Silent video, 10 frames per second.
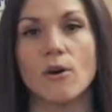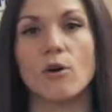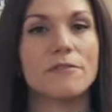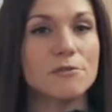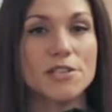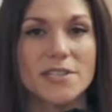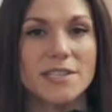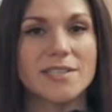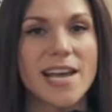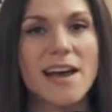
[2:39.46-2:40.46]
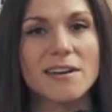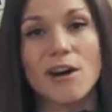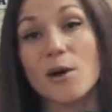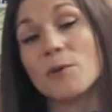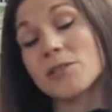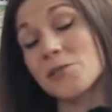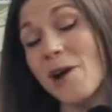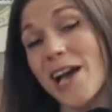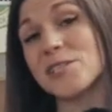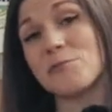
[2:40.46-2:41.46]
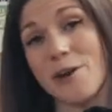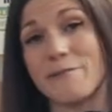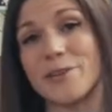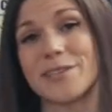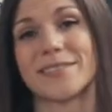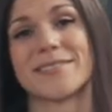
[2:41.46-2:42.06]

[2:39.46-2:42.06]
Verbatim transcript: Or if you just need a snack, our bookstore has you covered.